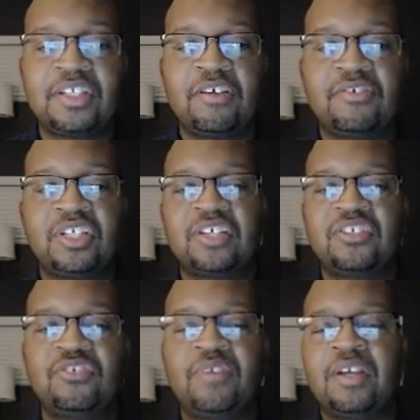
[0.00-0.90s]
They're
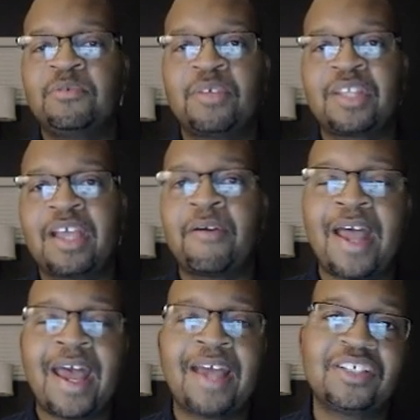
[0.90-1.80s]
just dreams without
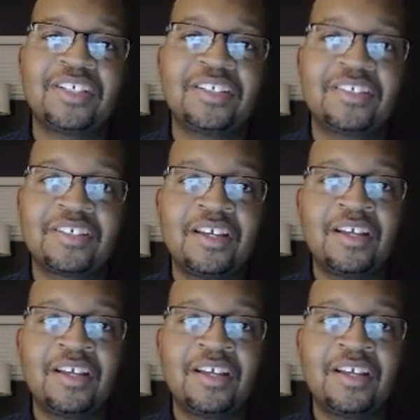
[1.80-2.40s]
actions.